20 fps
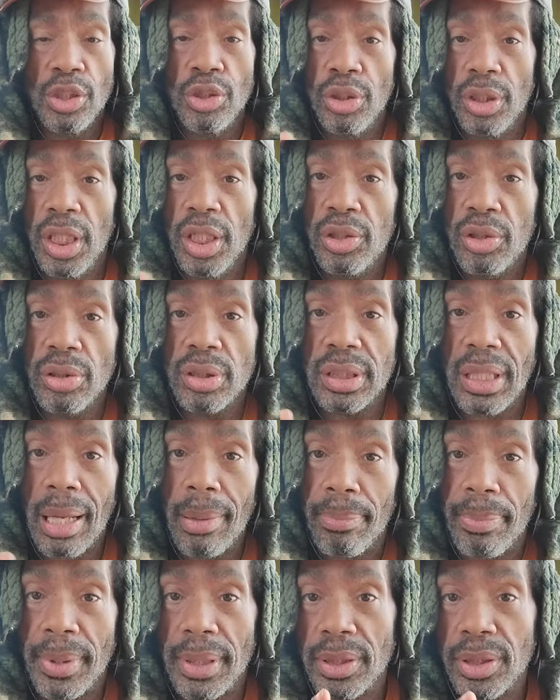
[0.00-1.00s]
You need to
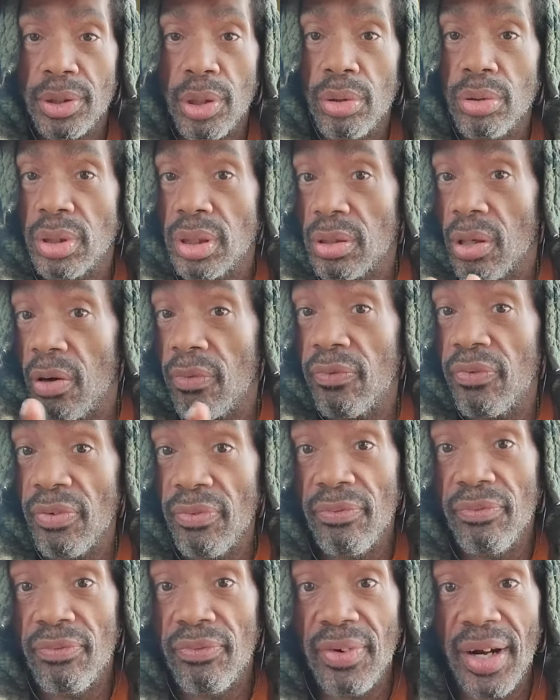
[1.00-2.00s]
stop being so
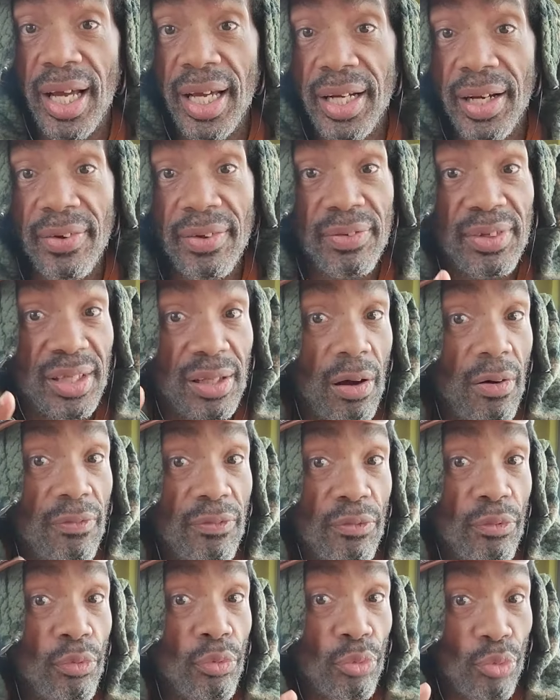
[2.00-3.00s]
self-inflated,
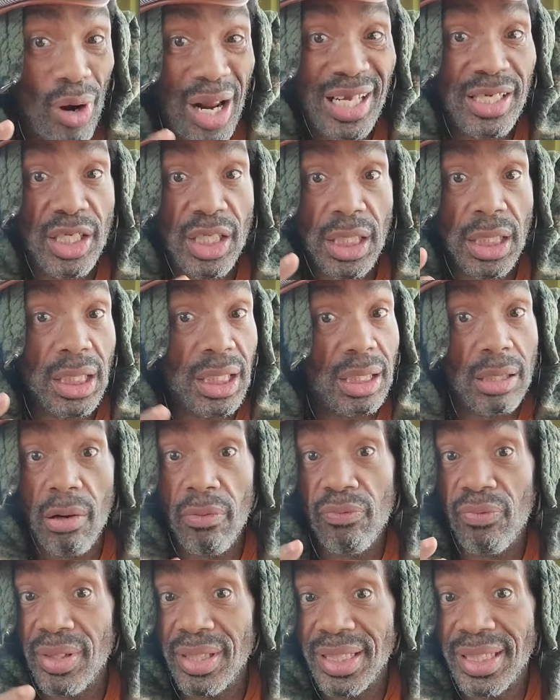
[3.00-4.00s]
self-righteous,
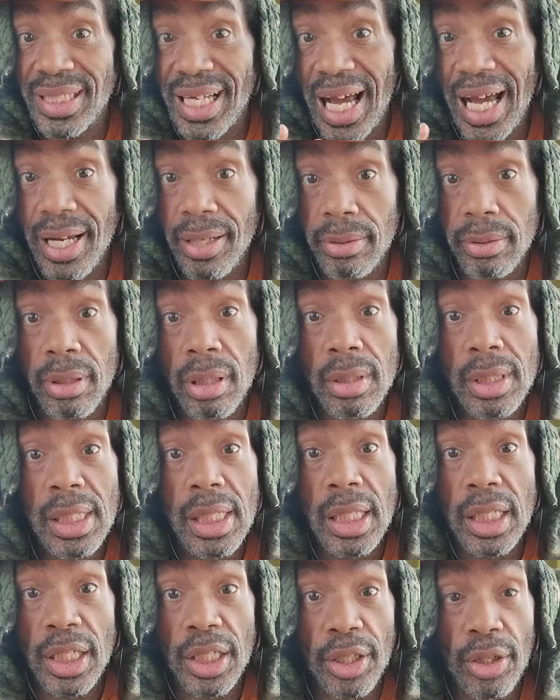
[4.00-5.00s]
self-entitled,
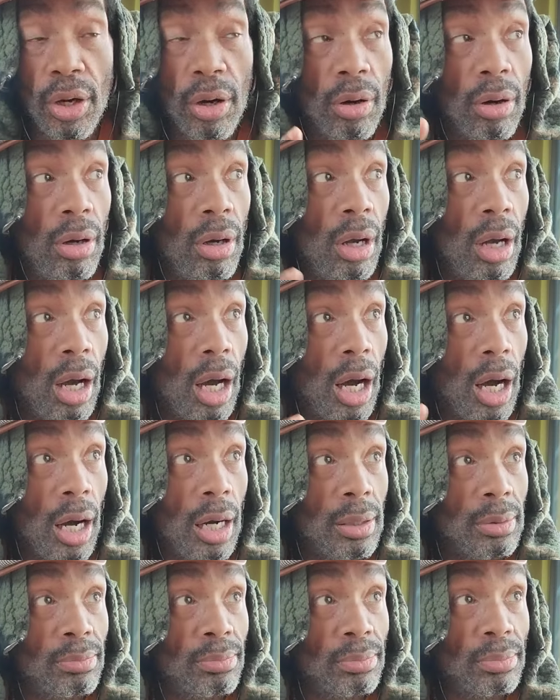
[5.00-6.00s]
you know,
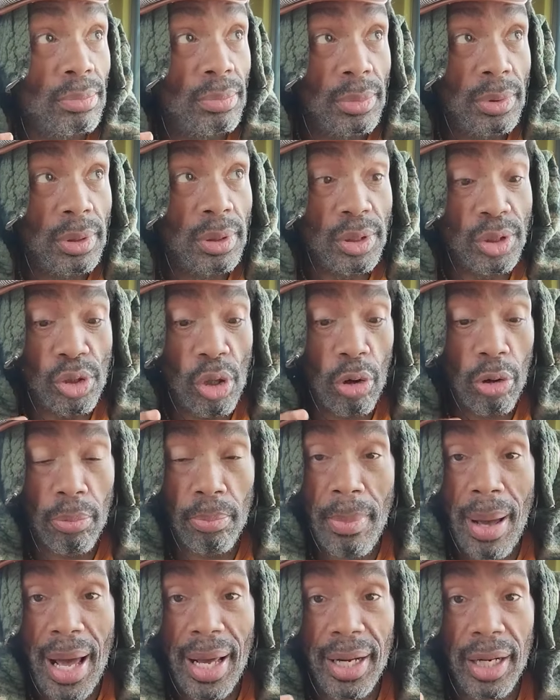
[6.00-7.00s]

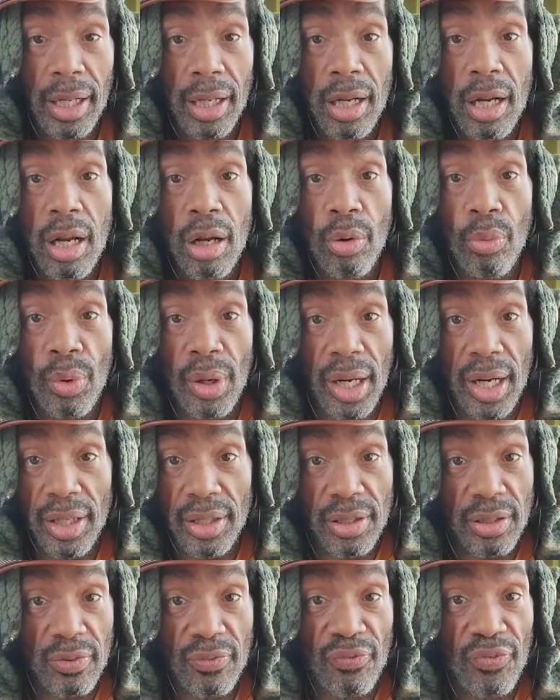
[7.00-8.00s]
dogmatic
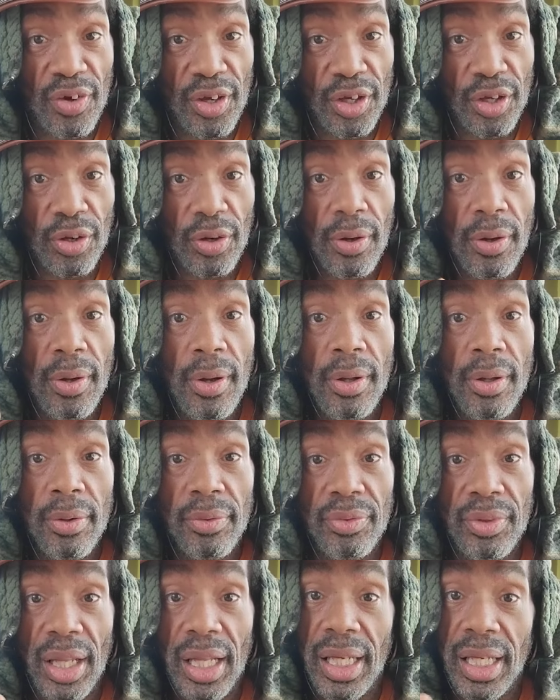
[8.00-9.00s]
religious figure,
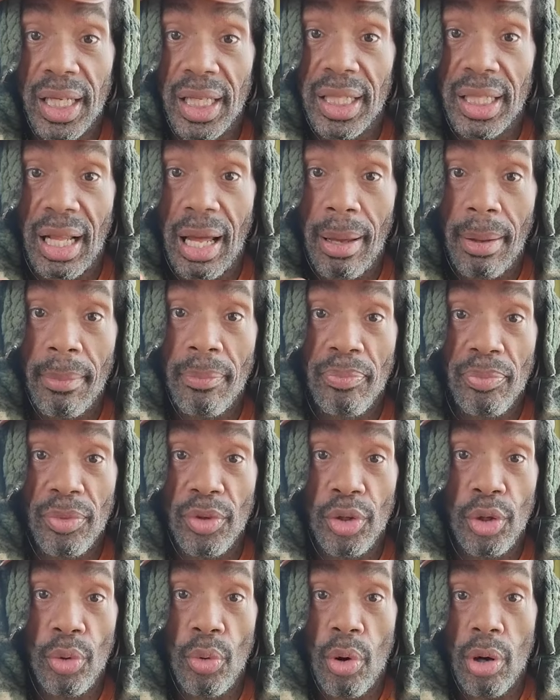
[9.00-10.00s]
thinking that
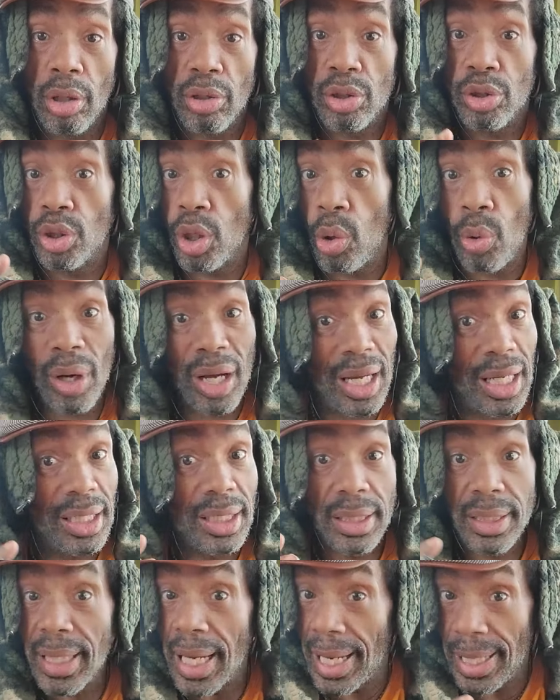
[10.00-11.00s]
you are so
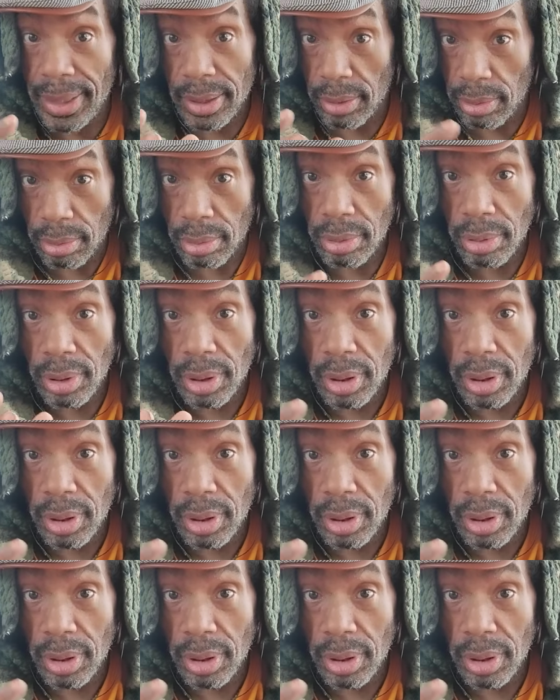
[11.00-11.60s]
entitled